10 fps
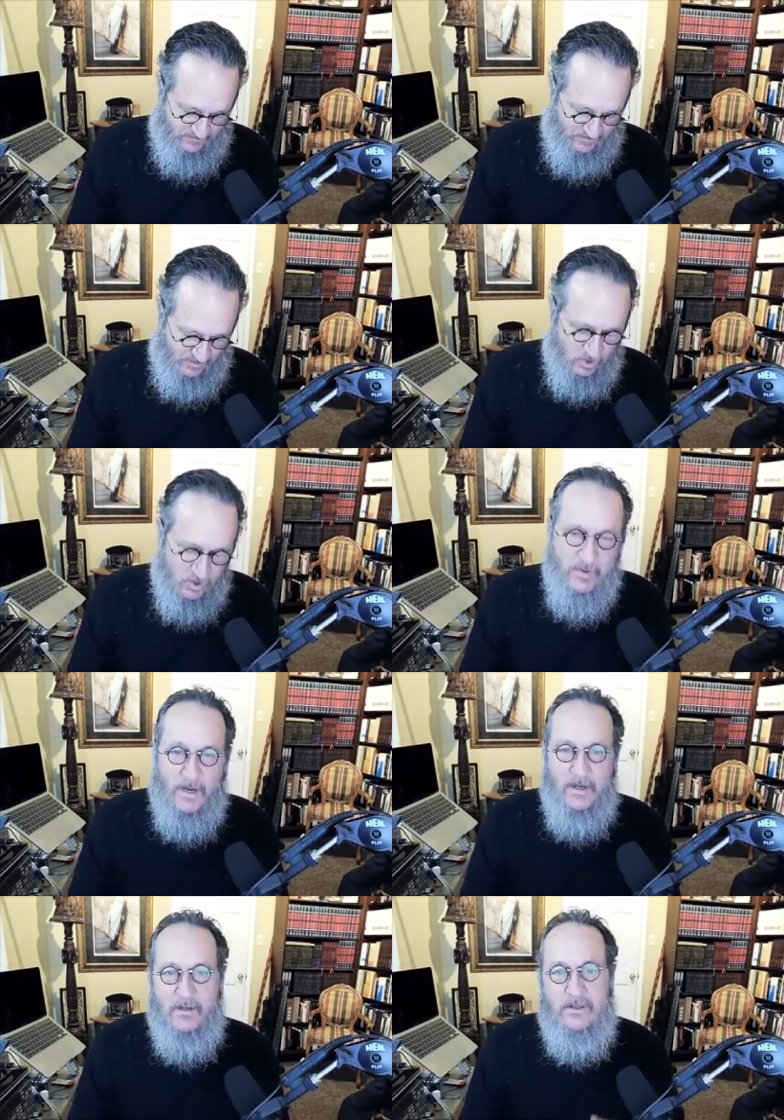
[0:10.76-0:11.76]

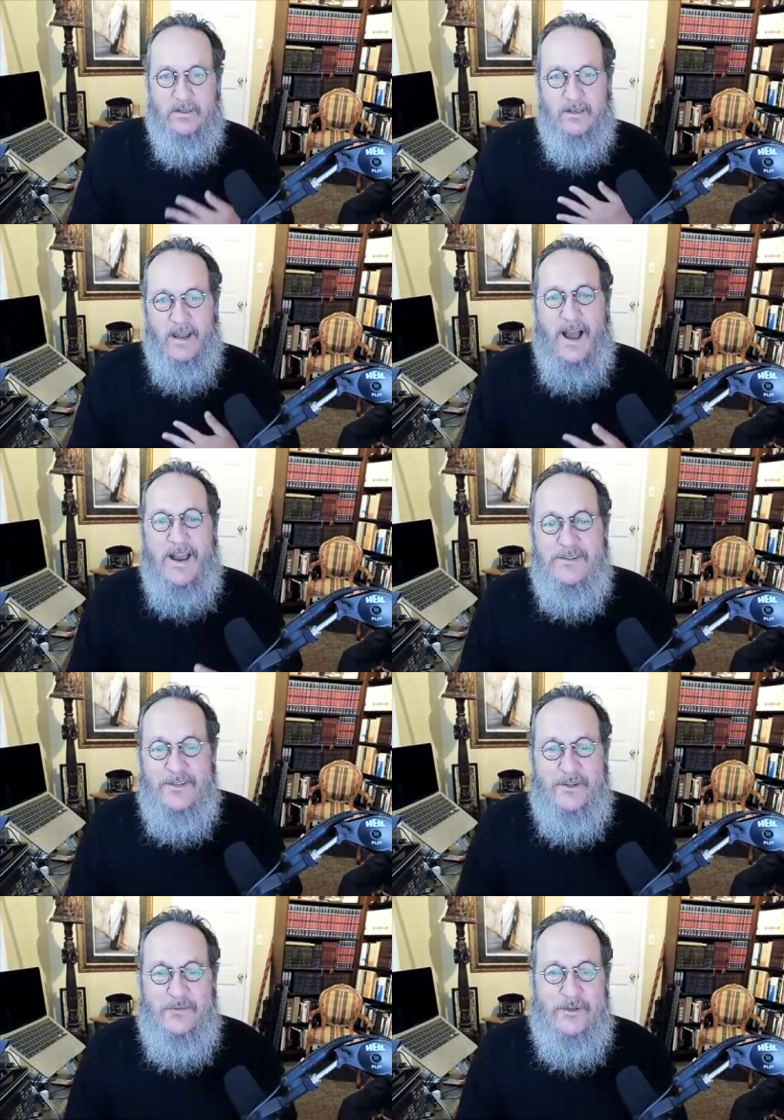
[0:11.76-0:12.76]
Ishmael and
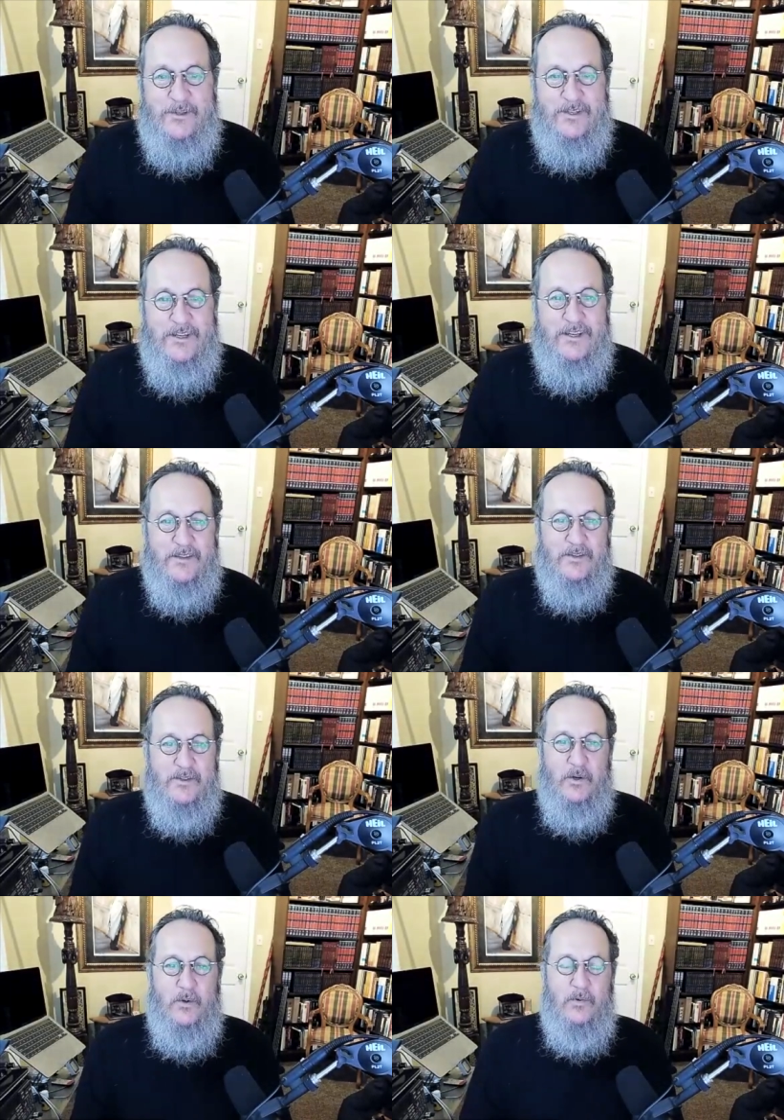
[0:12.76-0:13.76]
Isaac, we see this
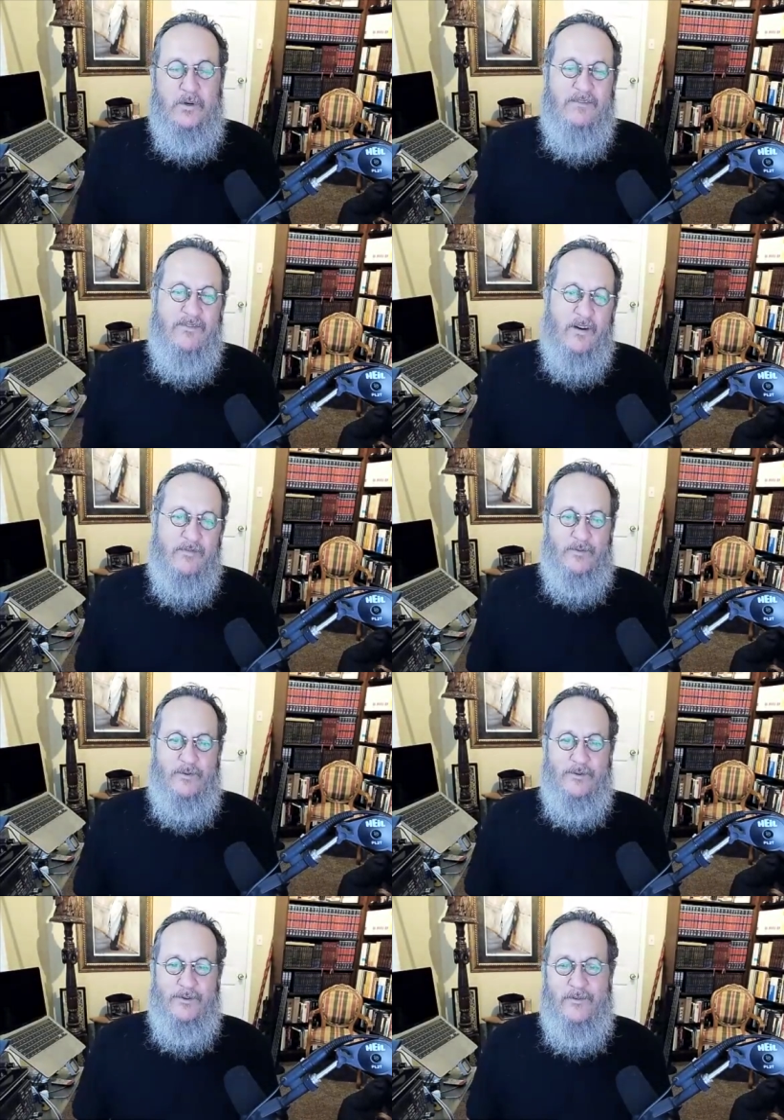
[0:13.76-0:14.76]
whole
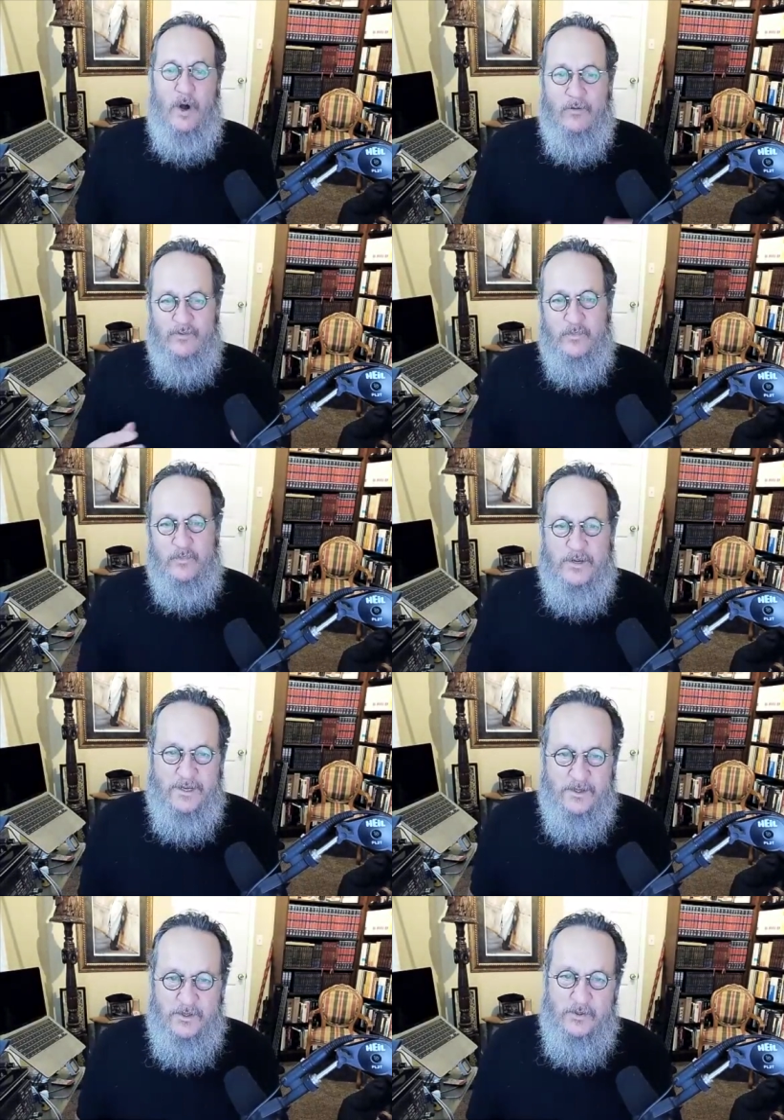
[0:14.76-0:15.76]
kerfuffle of offspring
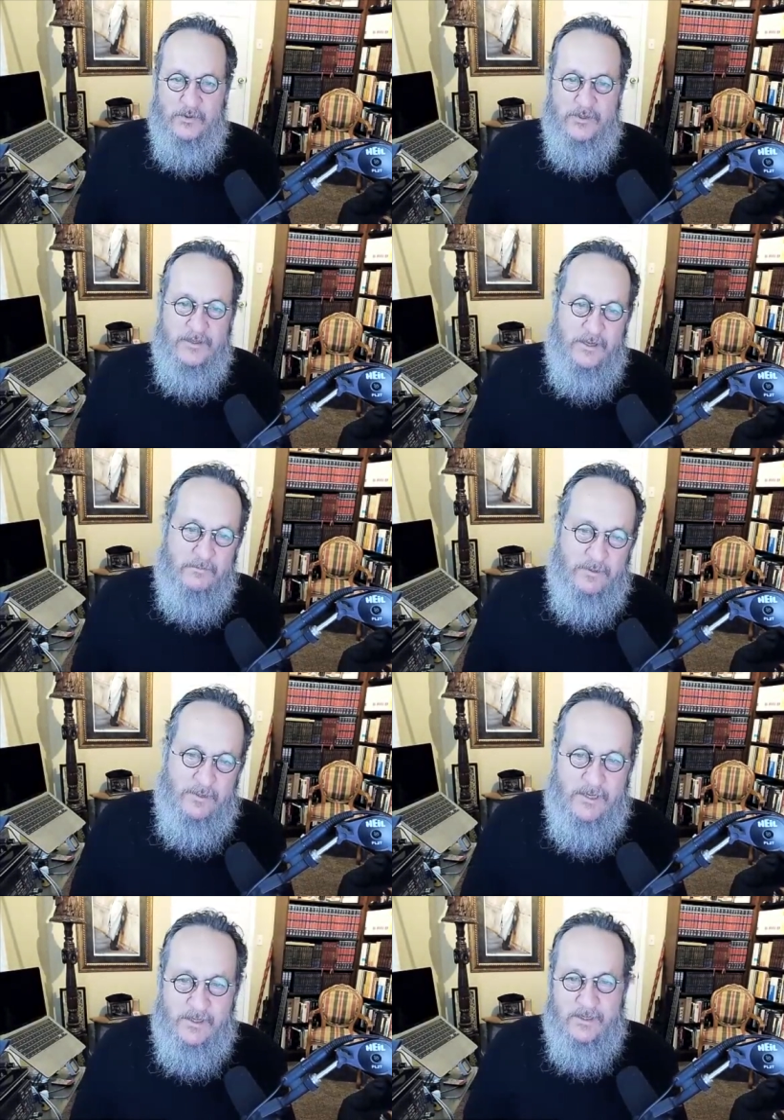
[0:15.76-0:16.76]
issues that take place.